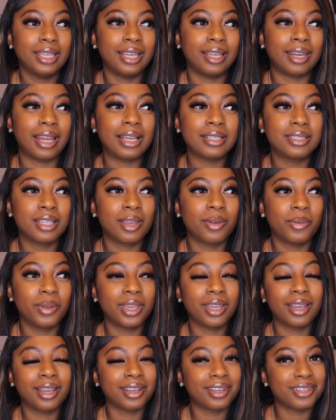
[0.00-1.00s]
Not saying we
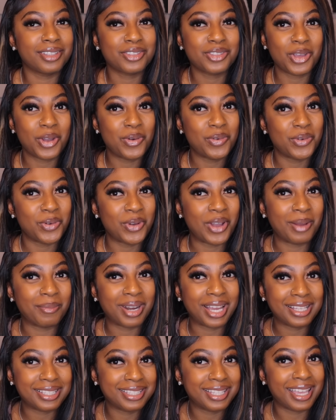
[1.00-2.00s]
ain't got good soul food. I'm
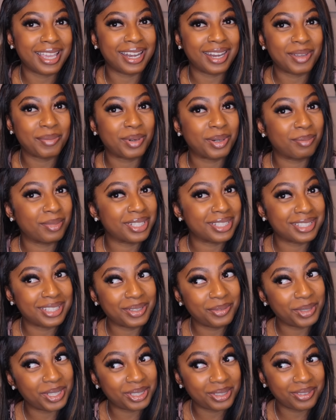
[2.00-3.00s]
not saying that, but I'm not
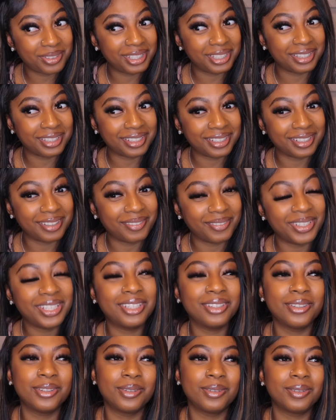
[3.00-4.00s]
saying we do neither. We
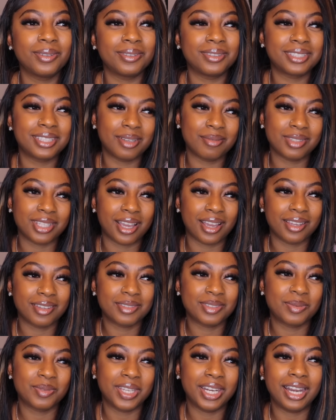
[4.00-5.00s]
do
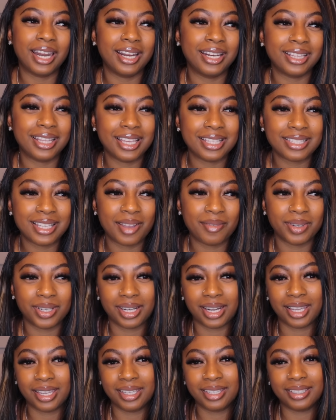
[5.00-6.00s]
sometimes, but not at that time of
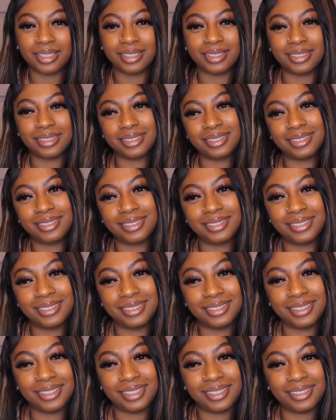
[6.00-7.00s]
the night.
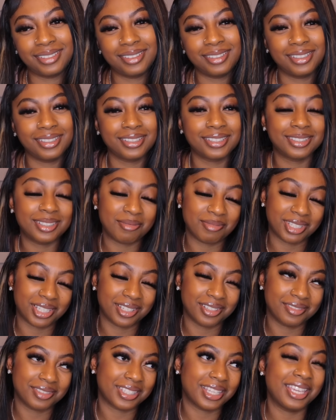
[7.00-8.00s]

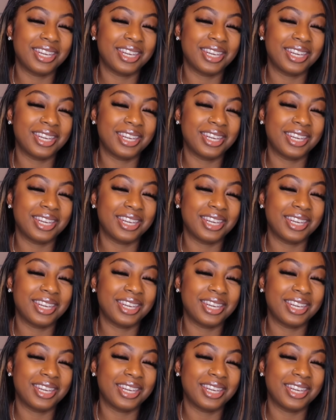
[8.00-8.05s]
Sometimes.